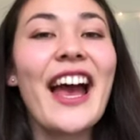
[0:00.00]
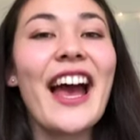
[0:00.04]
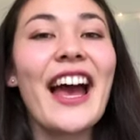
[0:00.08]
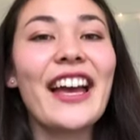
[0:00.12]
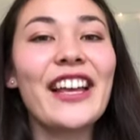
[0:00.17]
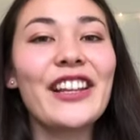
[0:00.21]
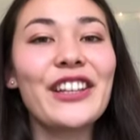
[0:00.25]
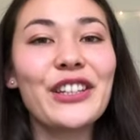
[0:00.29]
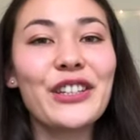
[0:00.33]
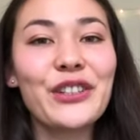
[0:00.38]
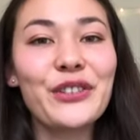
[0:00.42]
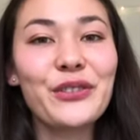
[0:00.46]

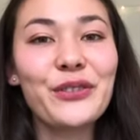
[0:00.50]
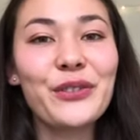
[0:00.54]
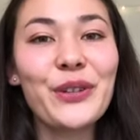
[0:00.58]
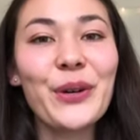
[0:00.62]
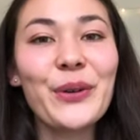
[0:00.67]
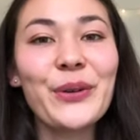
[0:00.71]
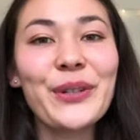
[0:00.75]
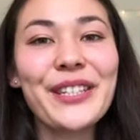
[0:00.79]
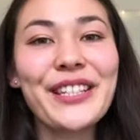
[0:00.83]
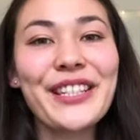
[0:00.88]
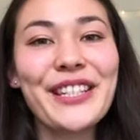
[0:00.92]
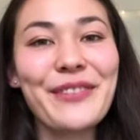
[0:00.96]
I look
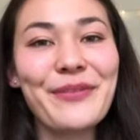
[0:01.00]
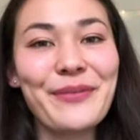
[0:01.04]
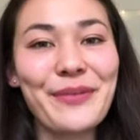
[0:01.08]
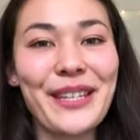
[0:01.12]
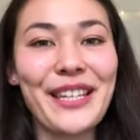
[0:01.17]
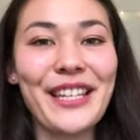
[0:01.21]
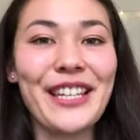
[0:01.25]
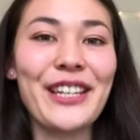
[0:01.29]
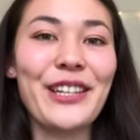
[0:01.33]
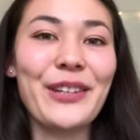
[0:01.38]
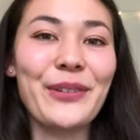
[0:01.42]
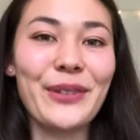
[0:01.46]
forward to
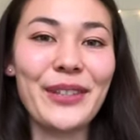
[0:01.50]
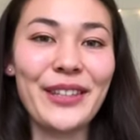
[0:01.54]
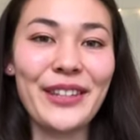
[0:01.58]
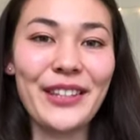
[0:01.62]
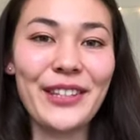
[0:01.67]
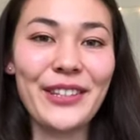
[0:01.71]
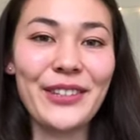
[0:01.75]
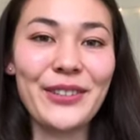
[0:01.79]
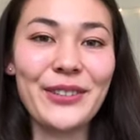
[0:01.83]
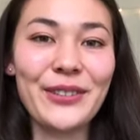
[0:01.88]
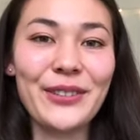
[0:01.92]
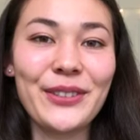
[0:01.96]
meeting with
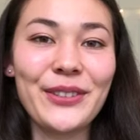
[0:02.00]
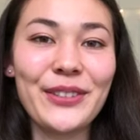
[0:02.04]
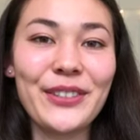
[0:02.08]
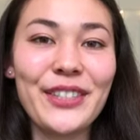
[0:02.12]
you.